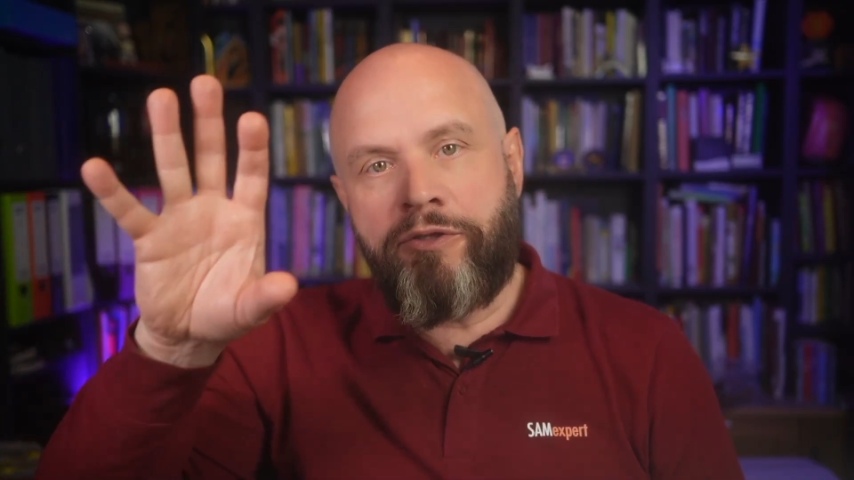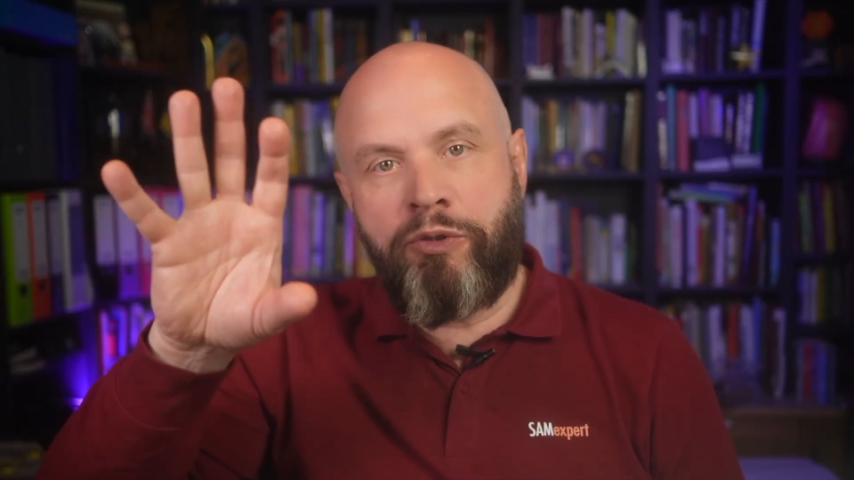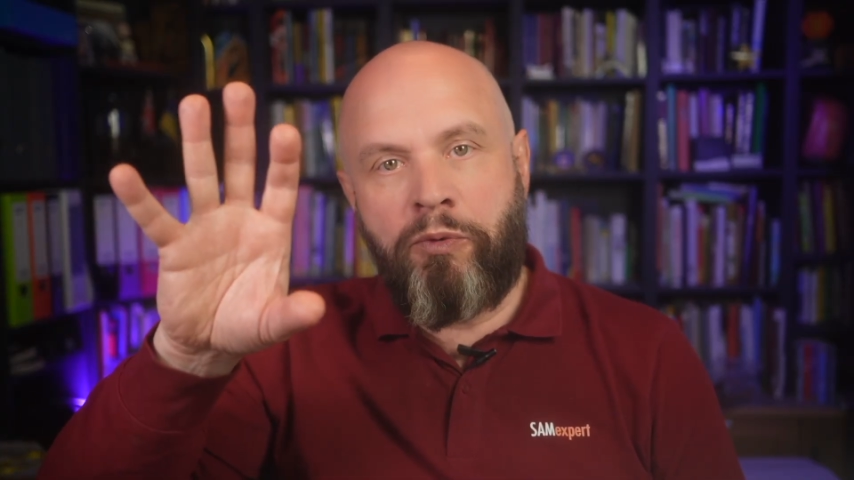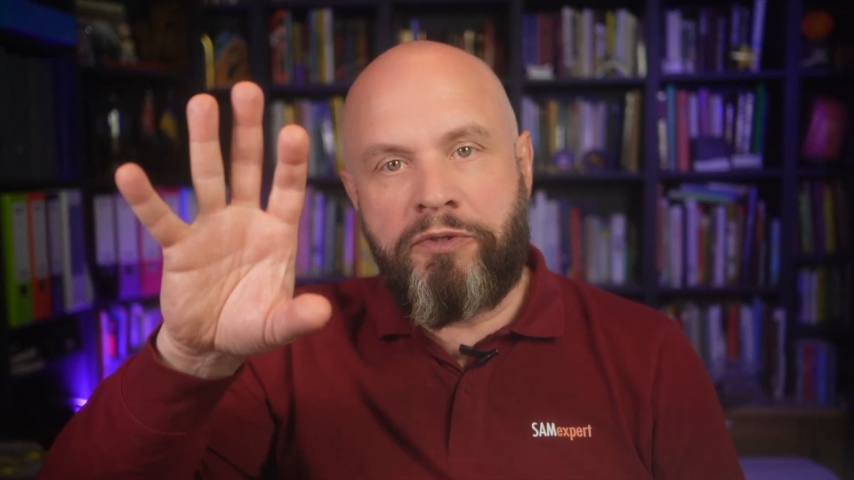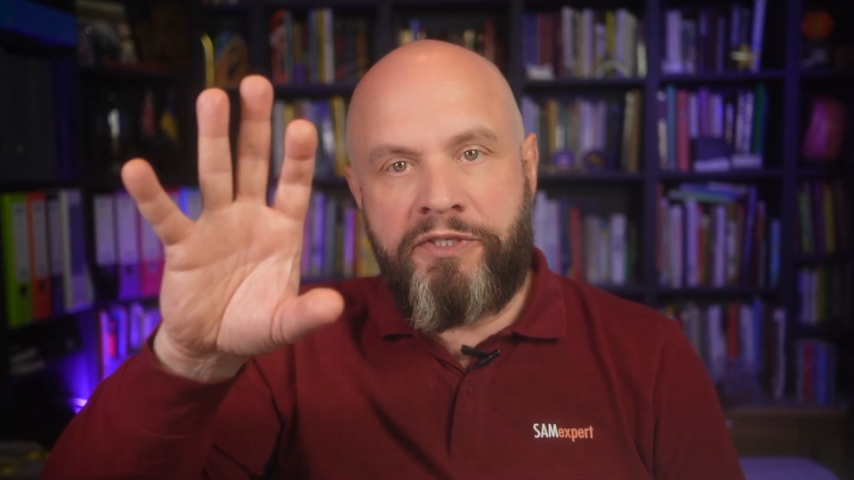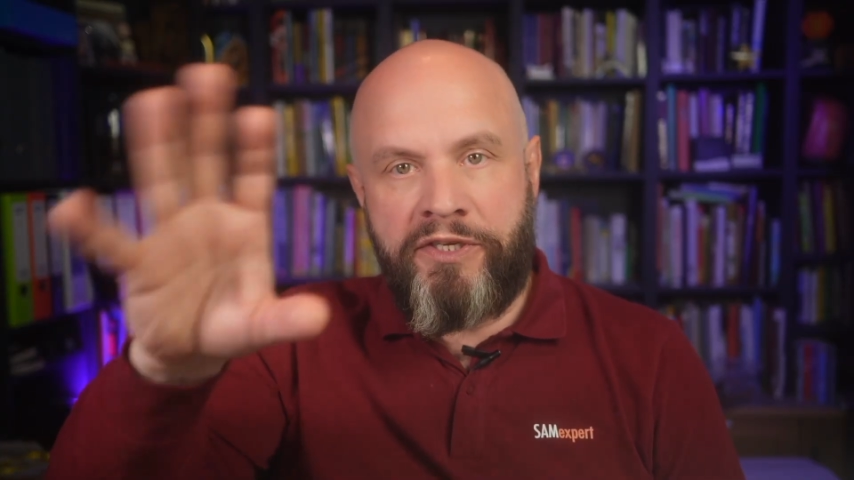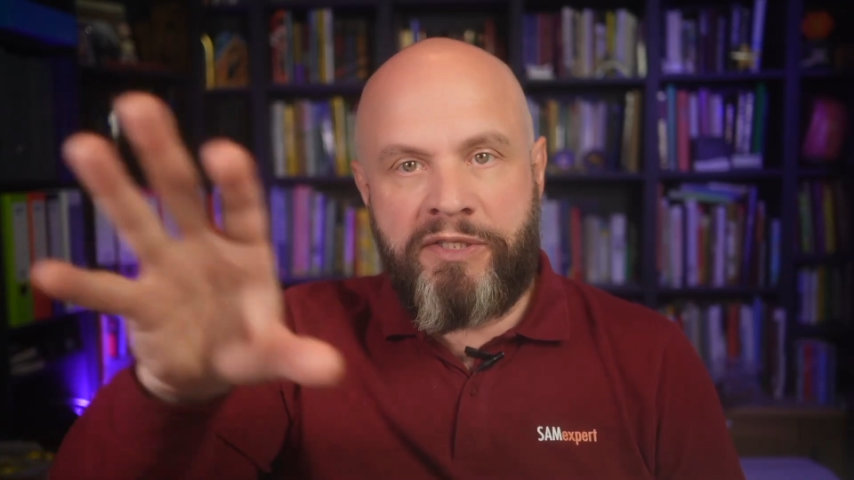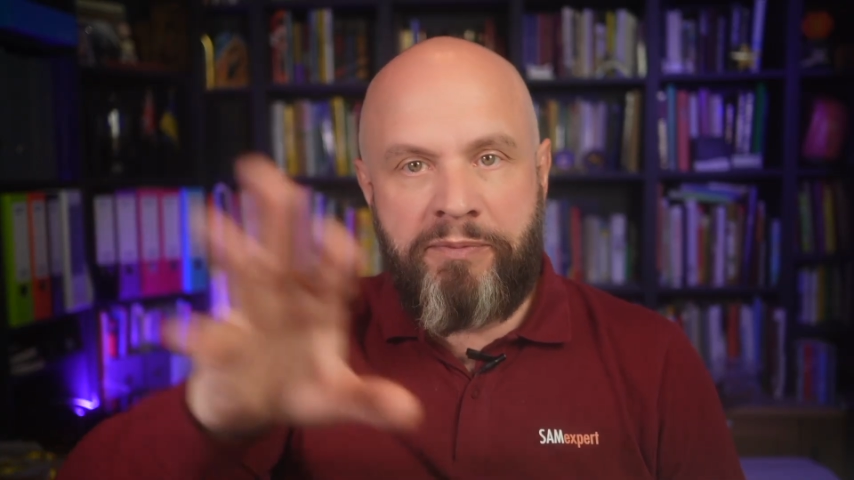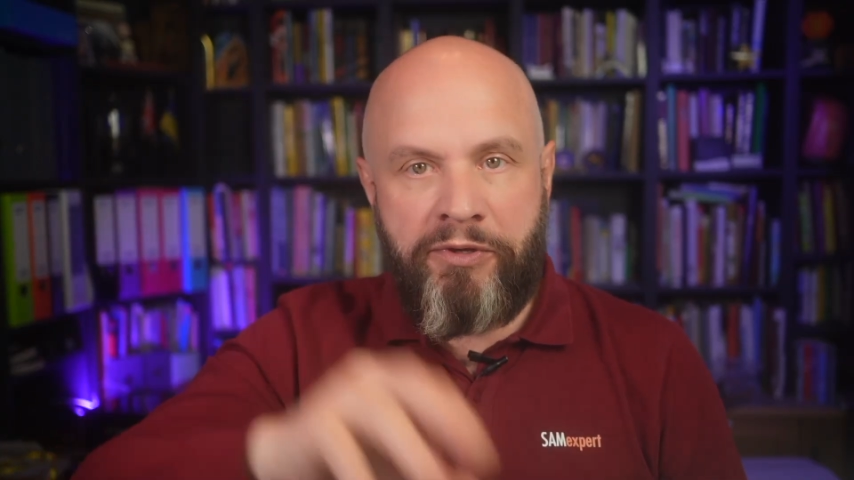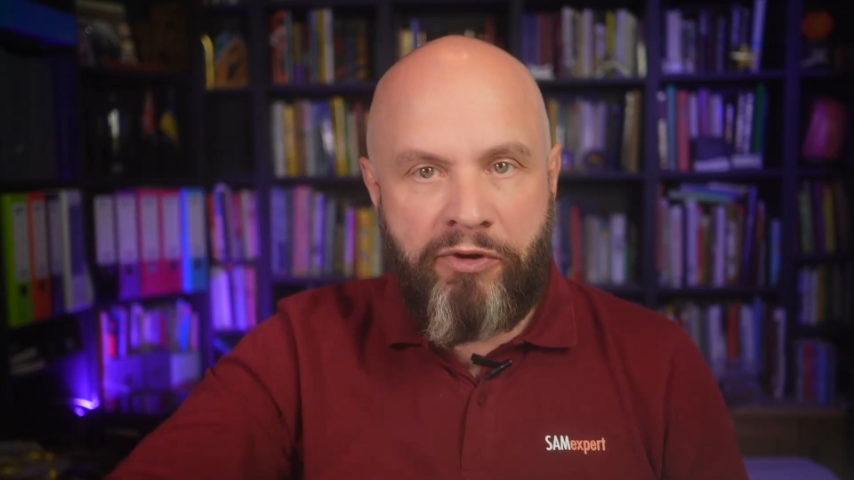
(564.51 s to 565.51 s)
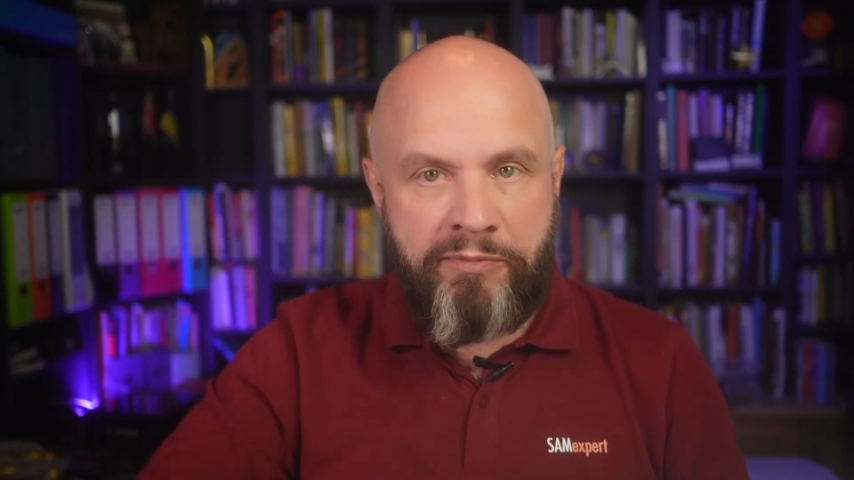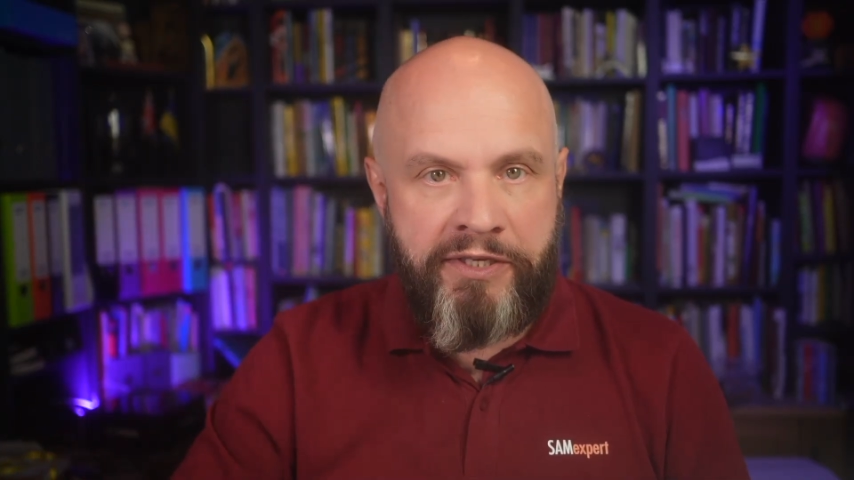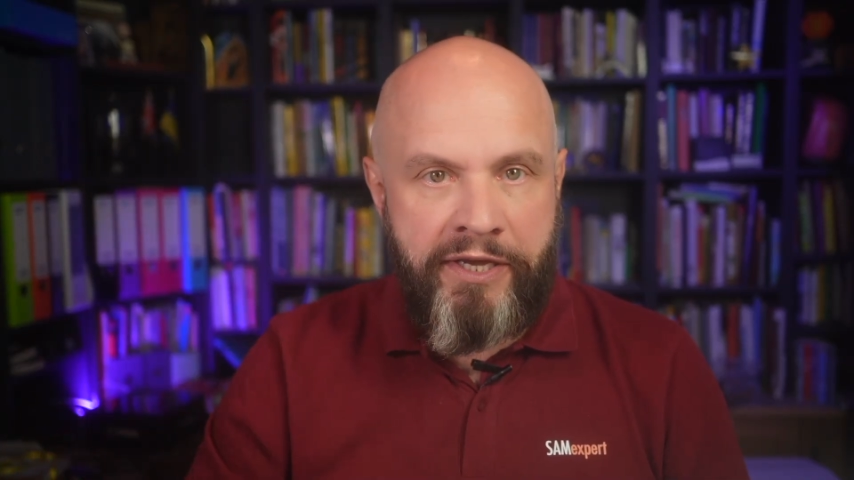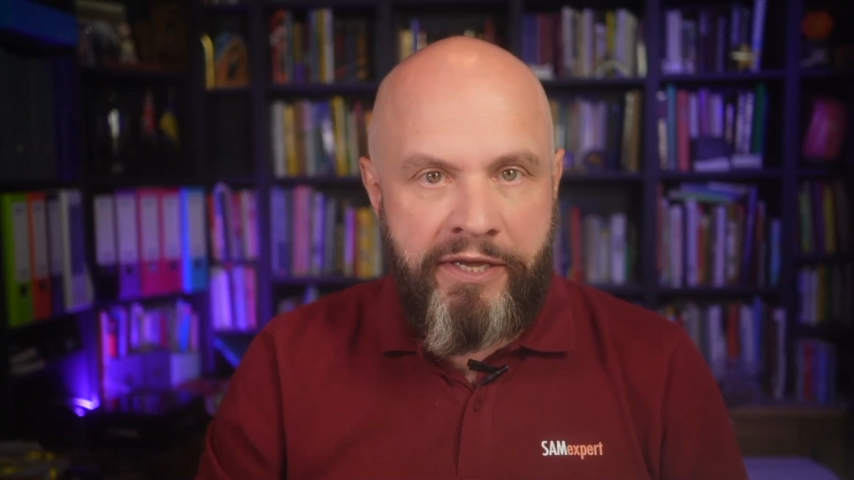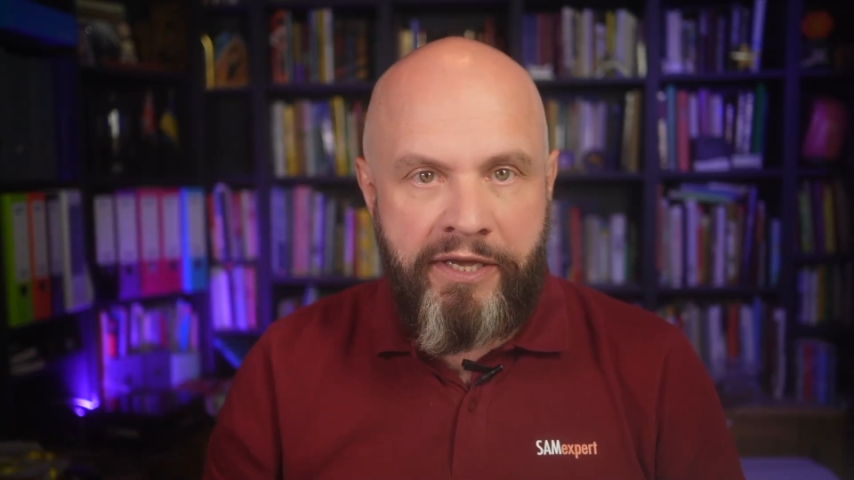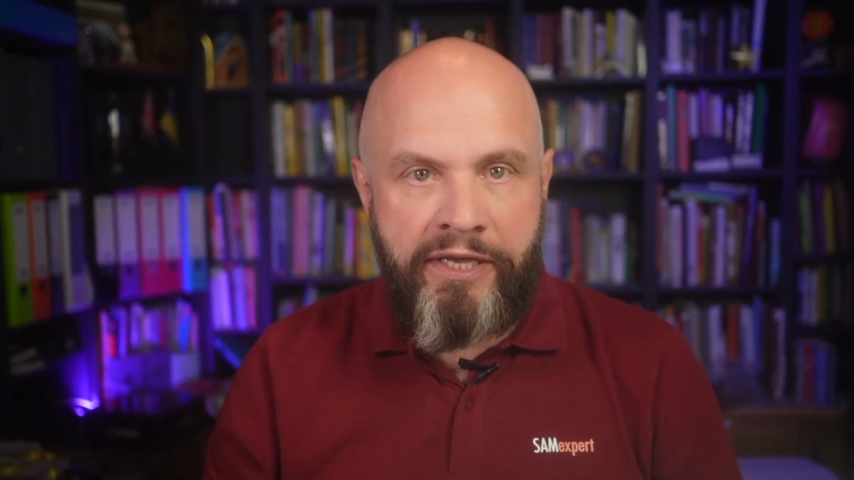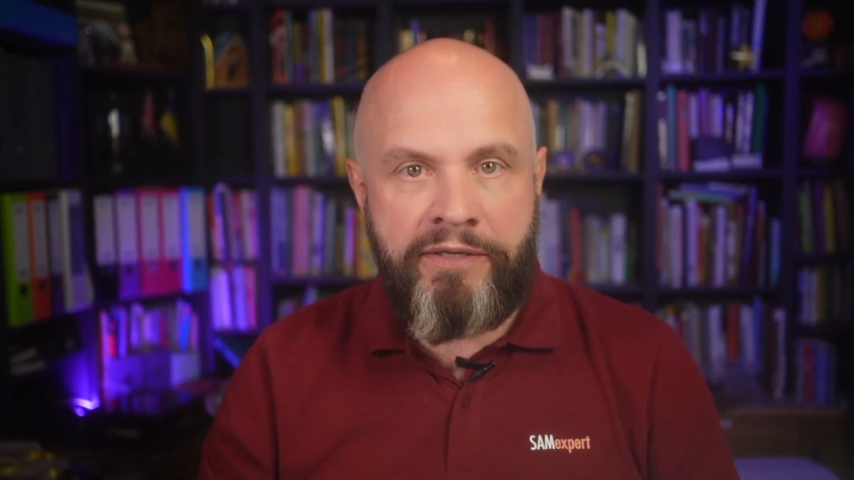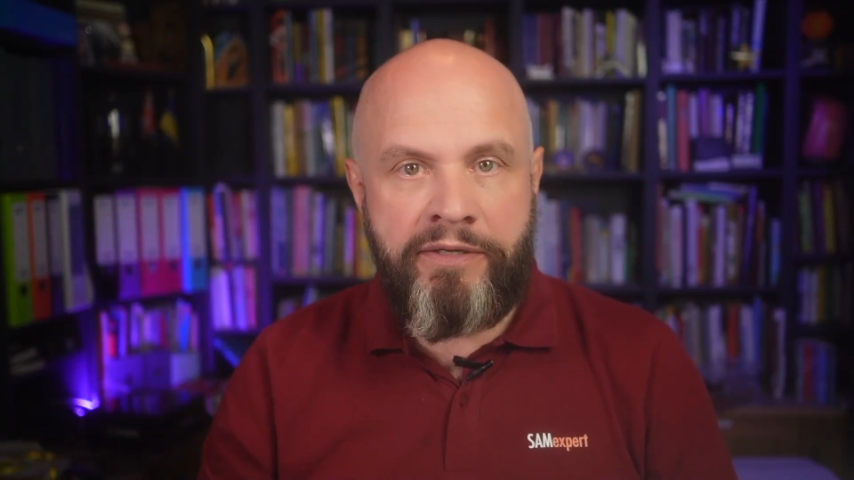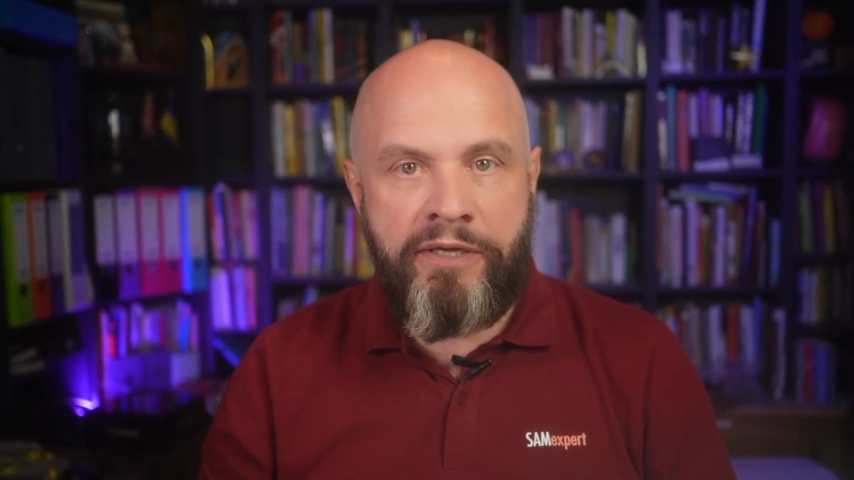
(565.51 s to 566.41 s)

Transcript: towards CSP or MCAE.